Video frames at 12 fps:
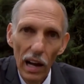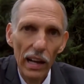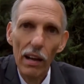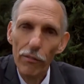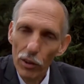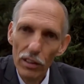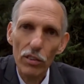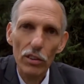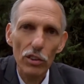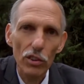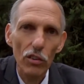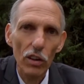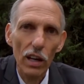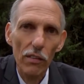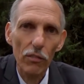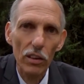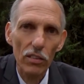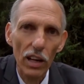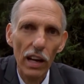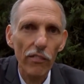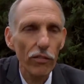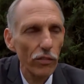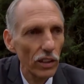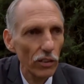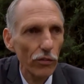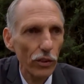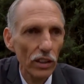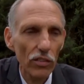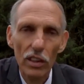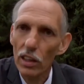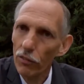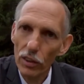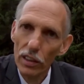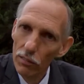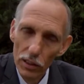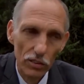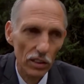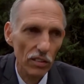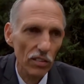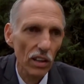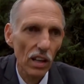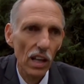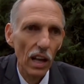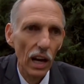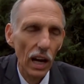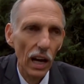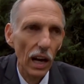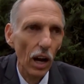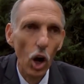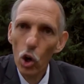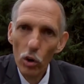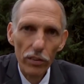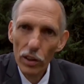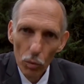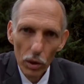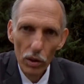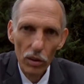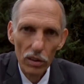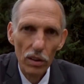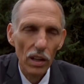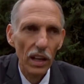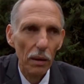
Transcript: I have friends at the General Conference. I have friends in different divisions all over the world.